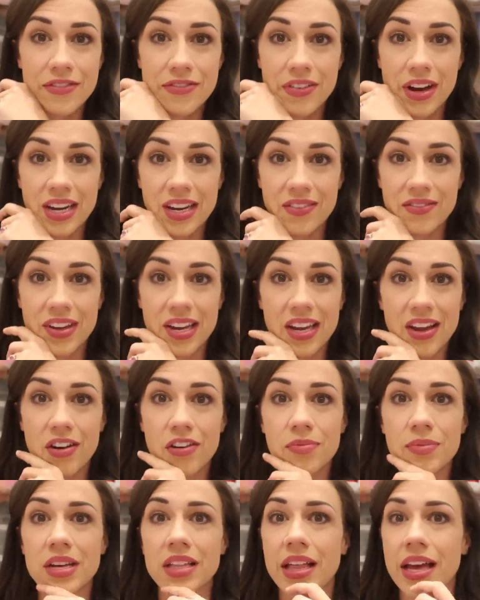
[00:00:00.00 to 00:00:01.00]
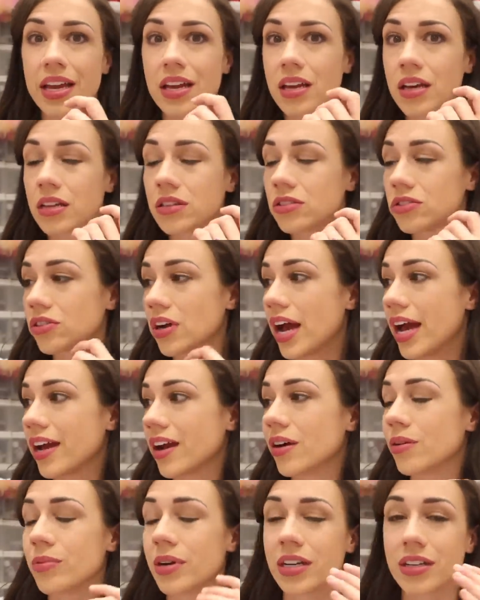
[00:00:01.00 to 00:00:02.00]
funny video of me like
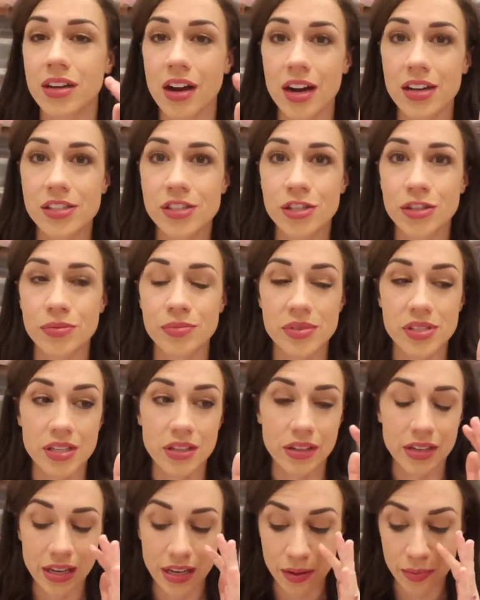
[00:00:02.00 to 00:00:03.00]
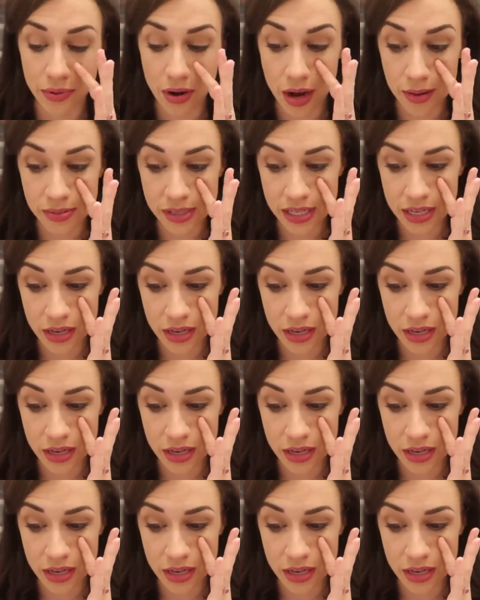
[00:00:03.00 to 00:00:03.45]
trying on weird costumes and looking at props.